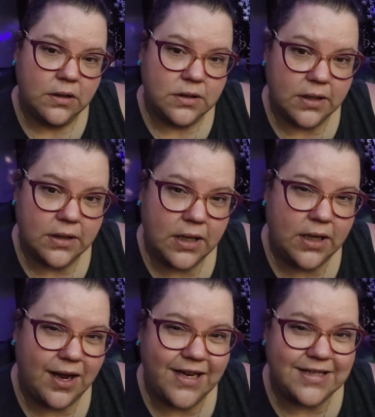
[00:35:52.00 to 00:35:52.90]
done
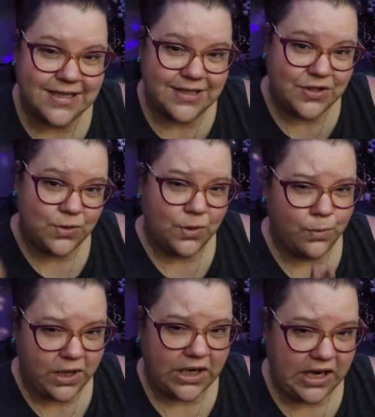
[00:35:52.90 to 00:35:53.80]
that. I did do a
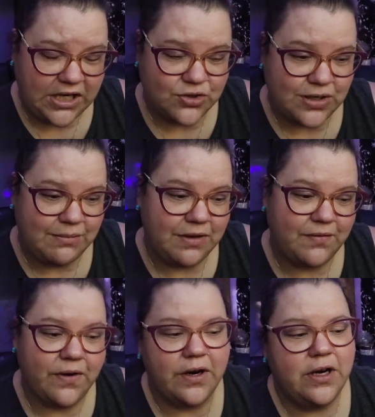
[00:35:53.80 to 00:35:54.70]
Reiki treatment
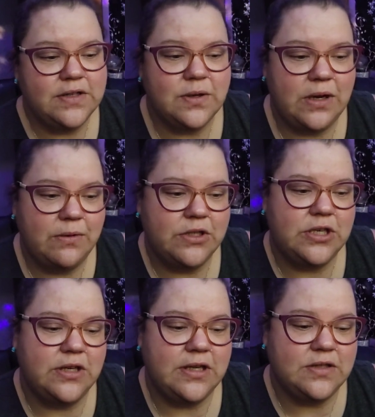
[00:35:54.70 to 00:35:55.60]
for her, so I will
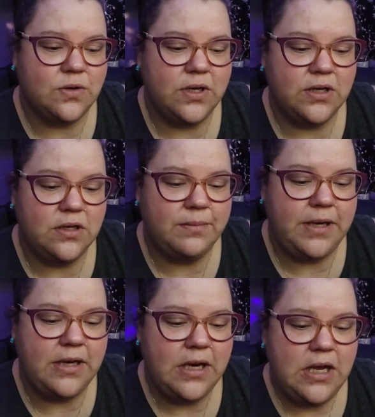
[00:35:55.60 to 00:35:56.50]
share that story a little
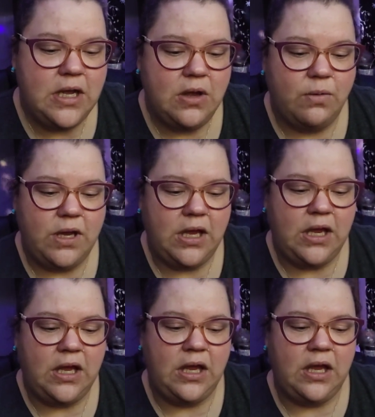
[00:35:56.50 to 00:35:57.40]
bit.
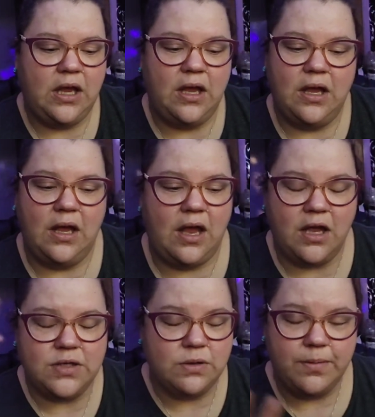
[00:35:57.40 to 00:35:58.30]
I
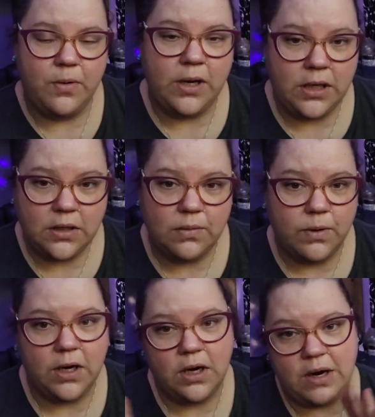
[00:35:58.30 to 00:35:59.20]
got to a point
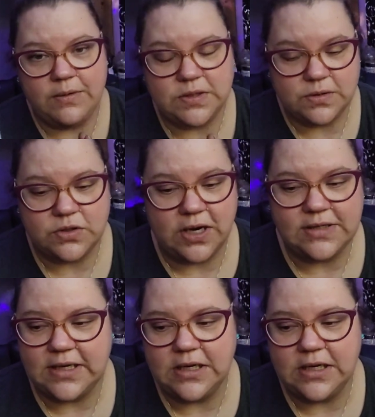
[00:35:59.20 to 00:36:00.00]
where I was so stressed I